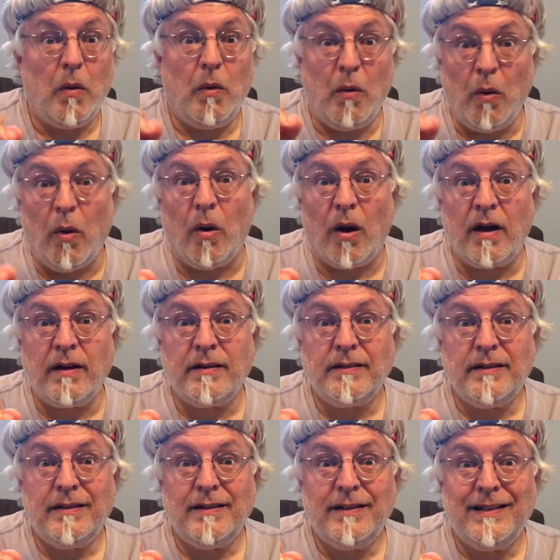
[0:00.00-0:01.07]
Or
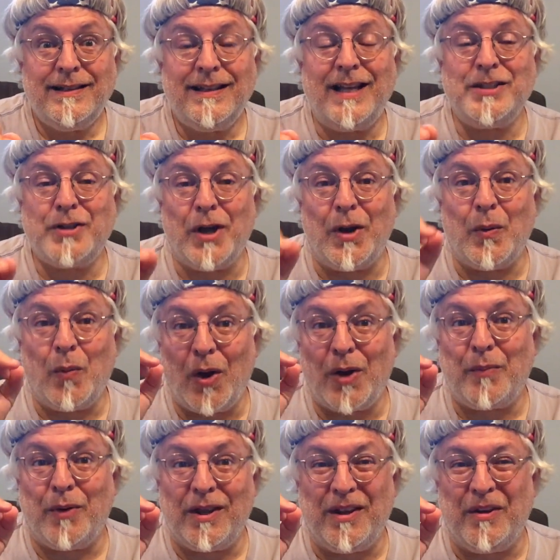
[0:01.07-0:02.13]
that he's going to
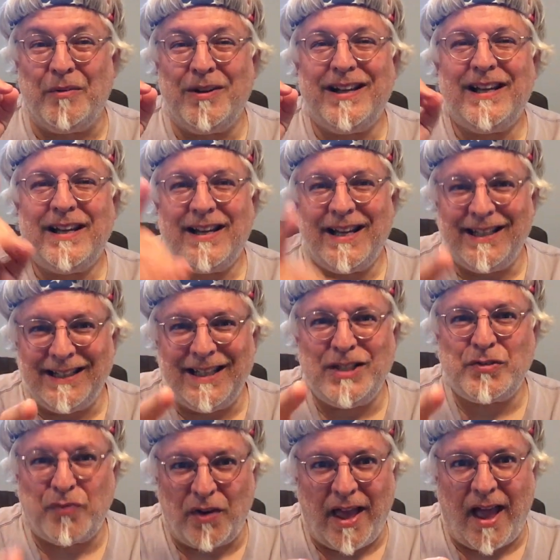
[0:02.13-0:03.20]
work with you, at
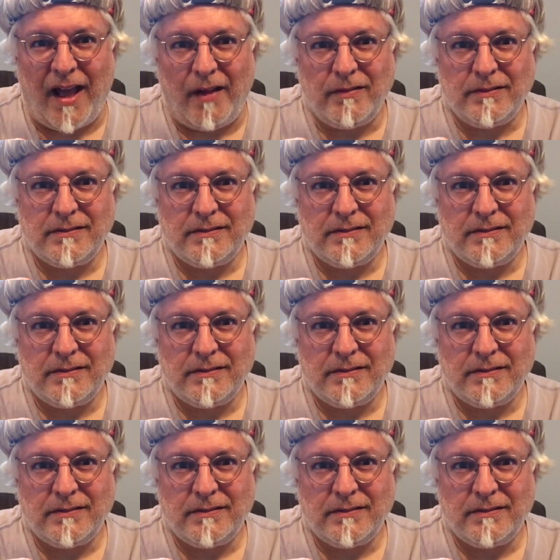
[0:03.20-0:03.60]
least for now.